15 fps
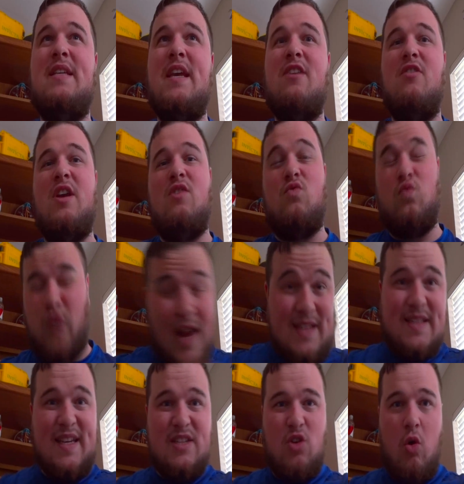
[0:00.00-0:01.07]
Tyrian
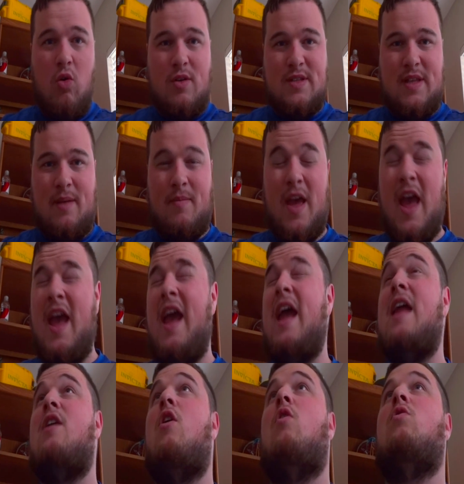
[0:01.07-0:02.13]
racing towards them.
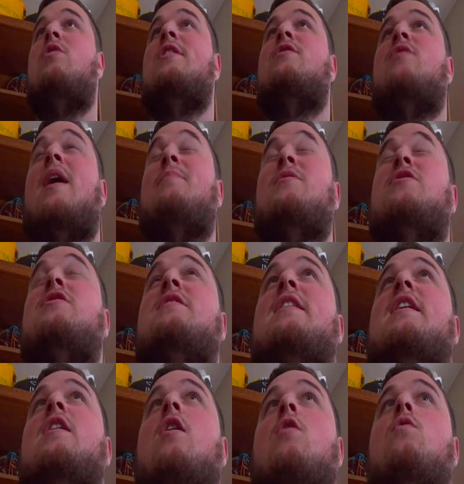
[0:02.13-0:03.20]
And holy crap, you're just
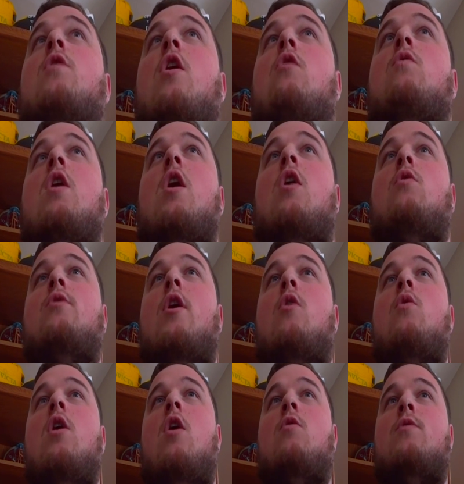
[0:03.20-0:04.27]
thinking, oh no, oh
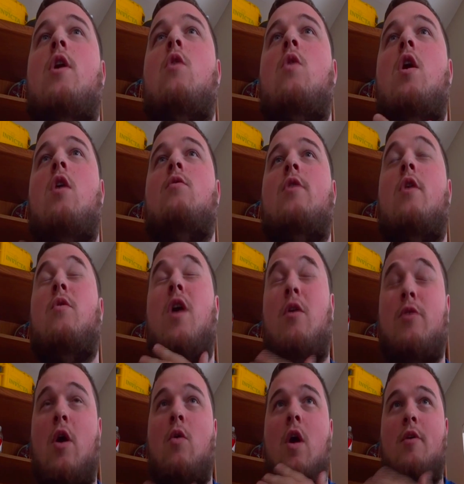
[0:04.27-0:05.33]
no, oh no, oh no,
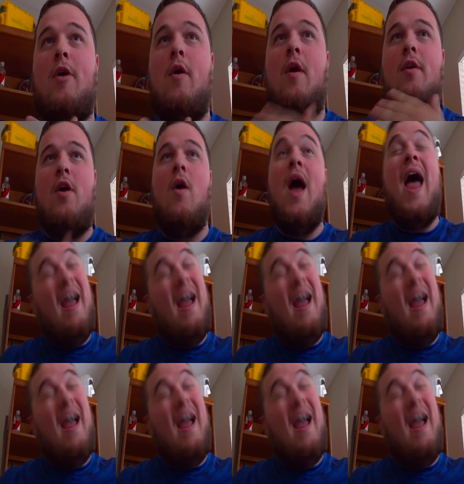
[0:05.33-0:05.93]
oh no, oh no, oh no.